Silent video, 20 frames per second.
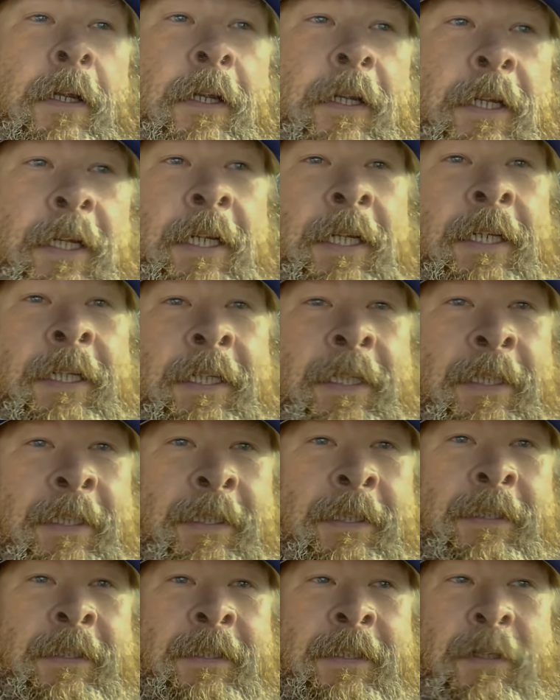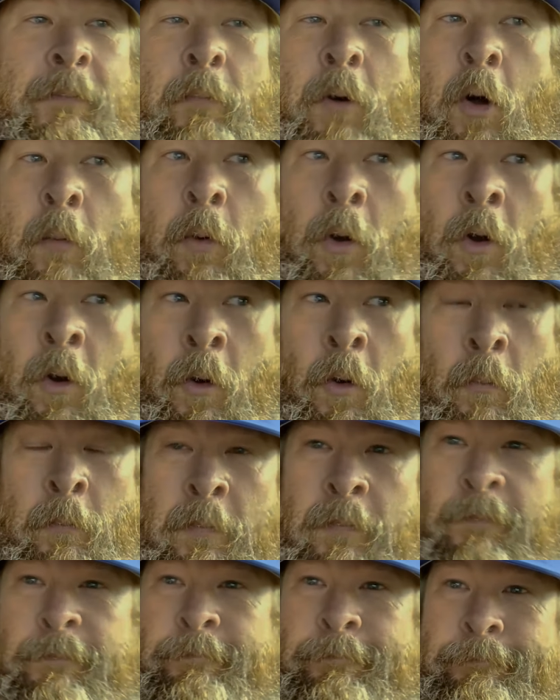And the mobile
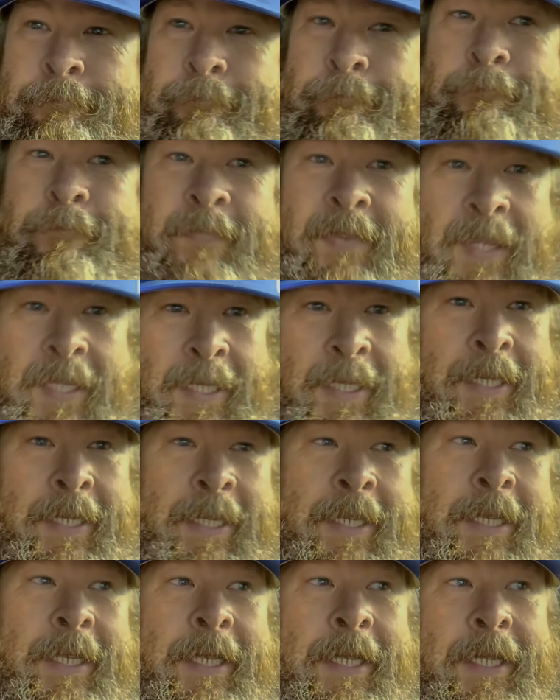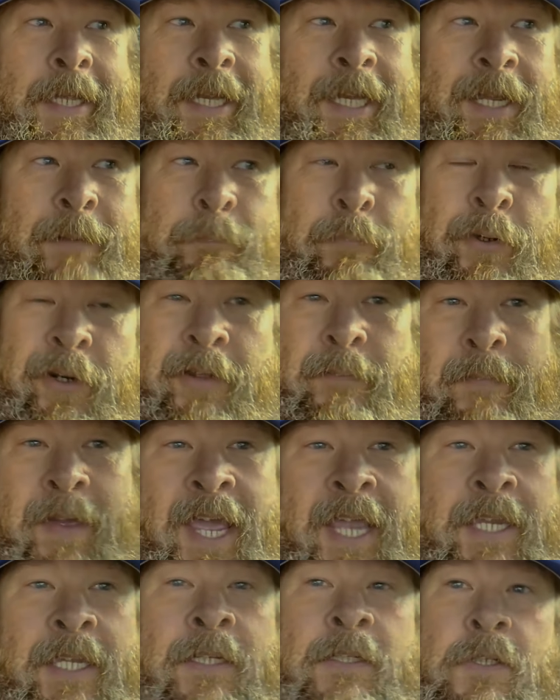home, I put it
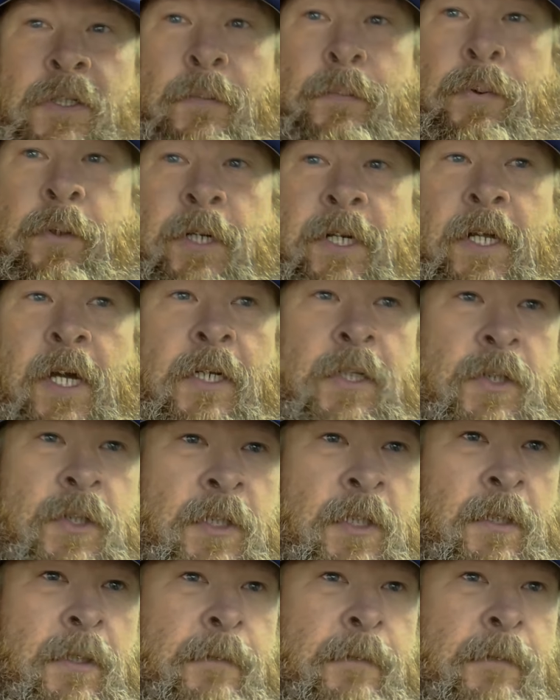back into production,